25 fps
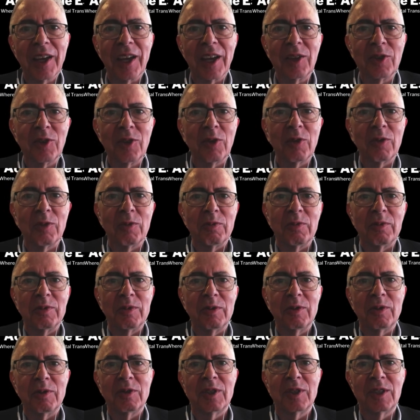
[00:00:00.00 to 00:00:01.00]
And you
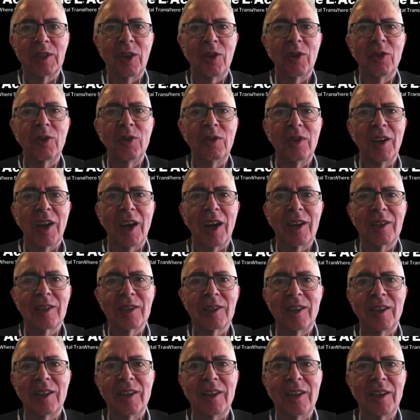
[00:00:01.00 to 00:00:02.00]
so
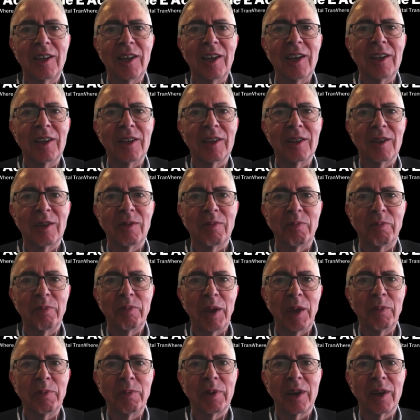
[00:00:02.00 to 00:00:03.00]
nicely link
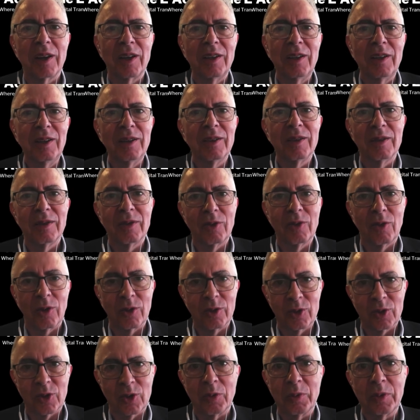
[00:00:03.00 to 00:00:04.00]
people,
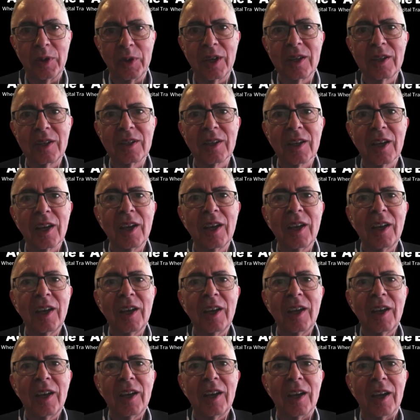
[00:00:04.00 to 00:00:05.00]
consumers,
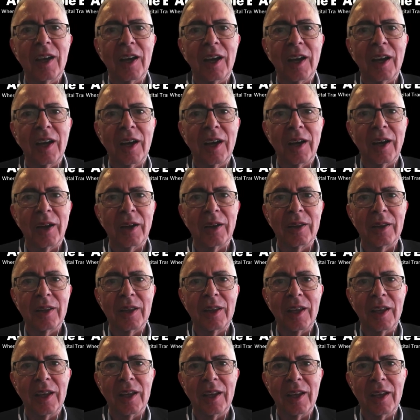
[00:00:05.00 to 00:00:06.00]

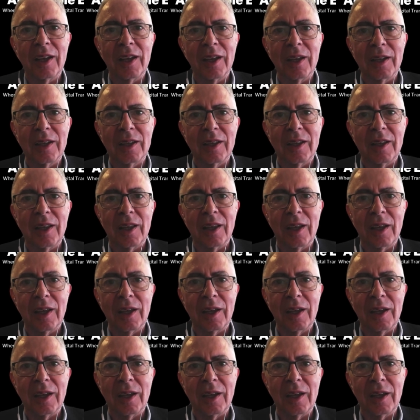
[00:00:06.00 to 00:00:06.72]
the